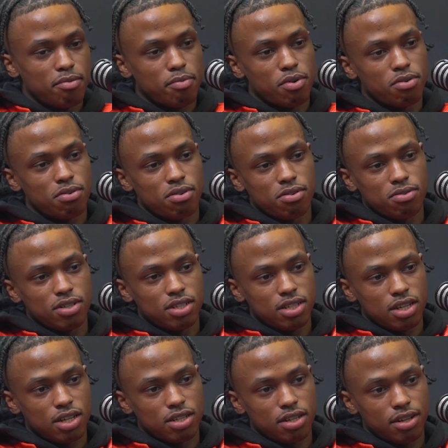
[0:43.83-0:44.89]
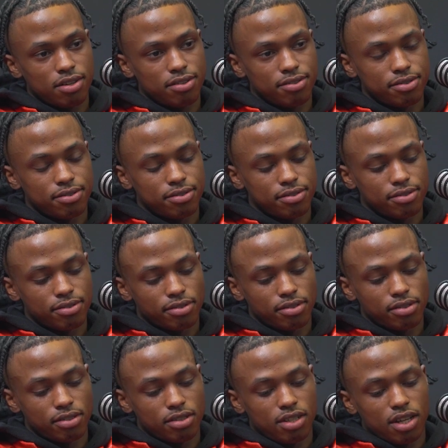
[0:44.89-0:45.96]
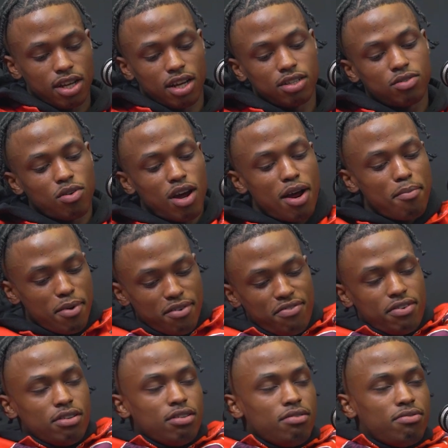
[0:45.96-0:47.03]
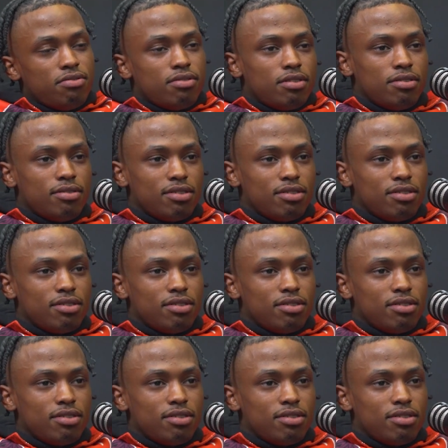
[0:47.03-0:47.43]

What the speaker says: Morrow, Louisiana. That's where all my family from.